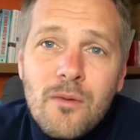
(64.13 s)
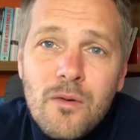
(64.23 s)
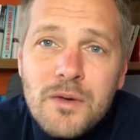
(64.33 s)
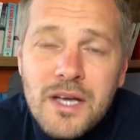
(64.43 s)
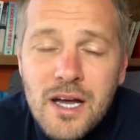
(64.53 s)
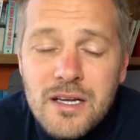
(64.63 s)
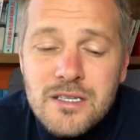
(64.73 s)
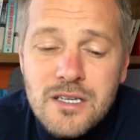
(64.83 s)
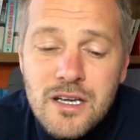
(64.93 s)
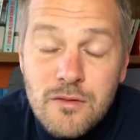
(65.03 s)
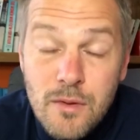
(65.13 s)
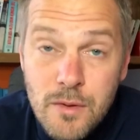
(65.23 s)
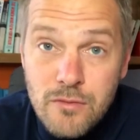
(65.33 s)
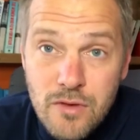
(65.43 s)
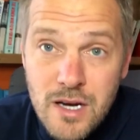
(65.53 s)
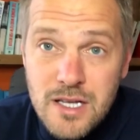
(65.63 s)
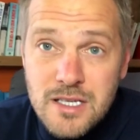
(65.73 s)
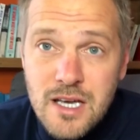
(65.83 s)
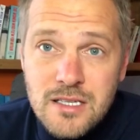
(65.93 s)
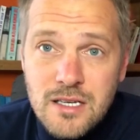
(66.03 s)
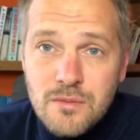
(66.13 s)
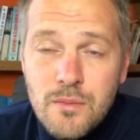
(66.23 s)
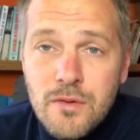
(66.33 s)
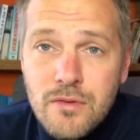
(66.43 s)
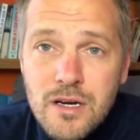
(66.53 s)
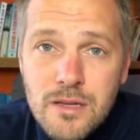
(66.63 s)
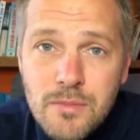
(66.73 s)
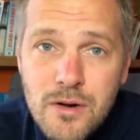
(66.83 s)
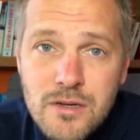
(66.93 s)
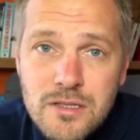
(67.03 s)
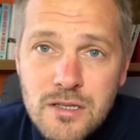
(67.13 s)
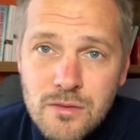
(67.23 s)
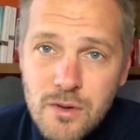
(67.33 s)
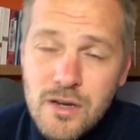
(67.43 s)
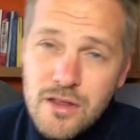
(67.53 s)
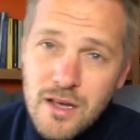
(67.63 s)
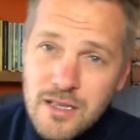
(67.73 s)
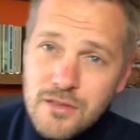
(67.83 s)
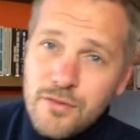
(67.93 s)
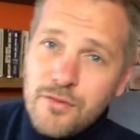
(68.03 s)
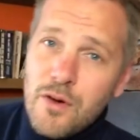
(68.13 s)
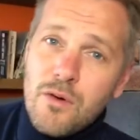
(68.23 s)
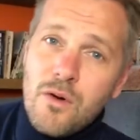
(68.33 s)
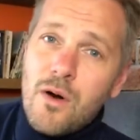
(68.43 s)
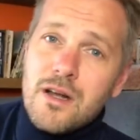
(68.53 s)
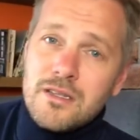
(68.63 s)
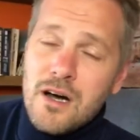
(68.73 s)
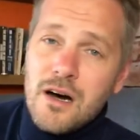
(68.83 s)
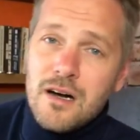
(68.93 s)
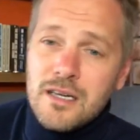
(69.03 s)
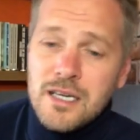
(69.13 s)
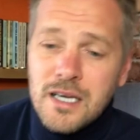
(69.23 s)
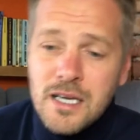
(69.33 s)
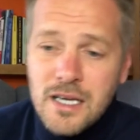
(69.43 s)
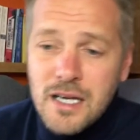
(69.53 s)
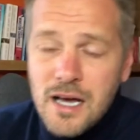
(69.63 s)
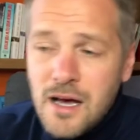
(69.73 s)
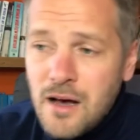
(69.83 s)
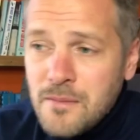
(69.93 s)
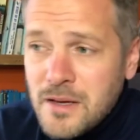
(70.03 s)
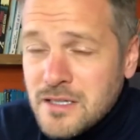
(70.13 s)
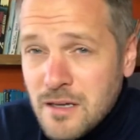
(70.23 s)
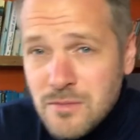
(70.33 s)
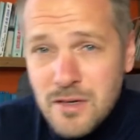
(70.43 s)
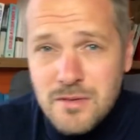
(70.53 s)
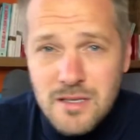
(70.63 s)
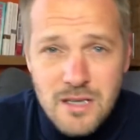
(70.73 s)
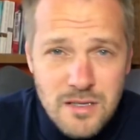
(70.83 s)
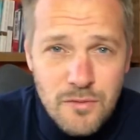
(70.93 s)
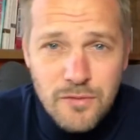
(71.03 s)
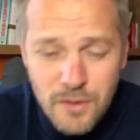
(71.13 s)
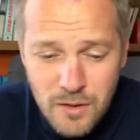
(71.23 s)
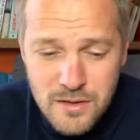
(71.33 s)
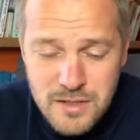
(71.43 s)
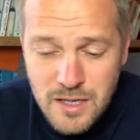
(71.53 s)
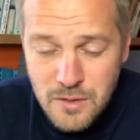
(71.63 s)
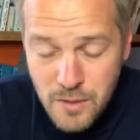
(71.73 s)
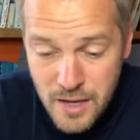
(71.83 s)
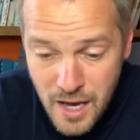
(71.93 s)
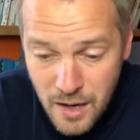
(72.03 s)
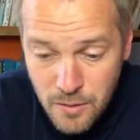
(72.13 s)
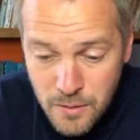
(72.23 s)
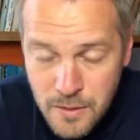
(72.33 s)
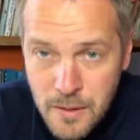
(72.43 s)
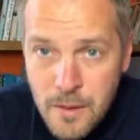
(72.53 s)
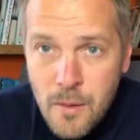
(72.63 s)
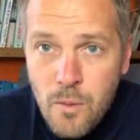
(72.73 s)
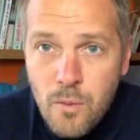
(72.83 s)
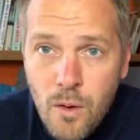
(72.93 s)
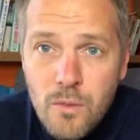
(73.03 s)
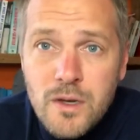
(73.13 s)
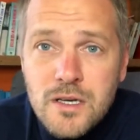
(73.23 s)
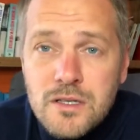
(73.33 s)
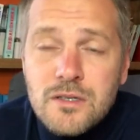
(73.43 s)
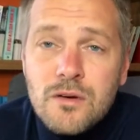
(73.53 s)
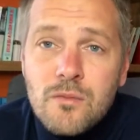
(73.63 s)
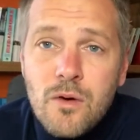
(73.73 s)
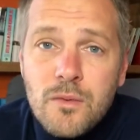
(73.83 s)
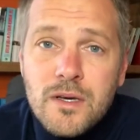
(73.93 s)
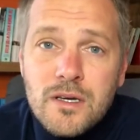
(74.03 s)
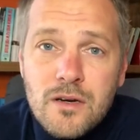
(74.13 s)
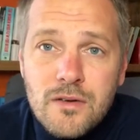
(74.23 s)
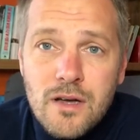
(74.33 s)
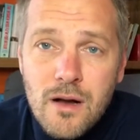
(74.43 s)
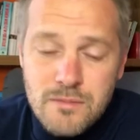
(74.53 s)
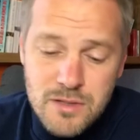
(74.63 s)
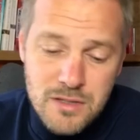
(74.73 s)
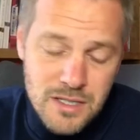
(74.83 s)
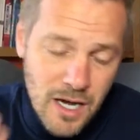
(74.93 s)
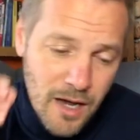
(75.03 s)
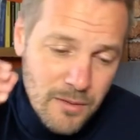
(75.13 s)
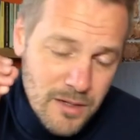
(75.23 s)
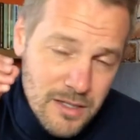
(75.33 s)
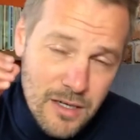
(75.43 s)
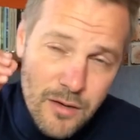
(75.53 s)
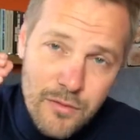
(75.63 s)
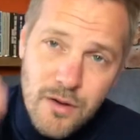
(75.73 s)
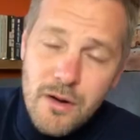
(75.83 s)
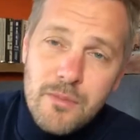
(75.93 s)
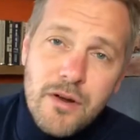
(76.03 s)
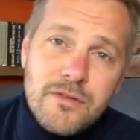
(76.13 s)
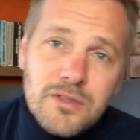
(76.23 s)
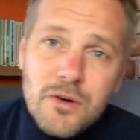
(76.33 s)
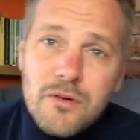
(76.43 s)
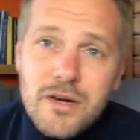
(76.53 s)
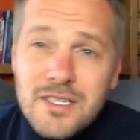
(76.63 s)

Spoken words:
what we can achieve when we're really tested, when we're really pushed, when things feel quite dark, and sometimes it doesn't feel like there's any way out, what we can do and what we can overcome. So today I'm going to tell you a very brief story, and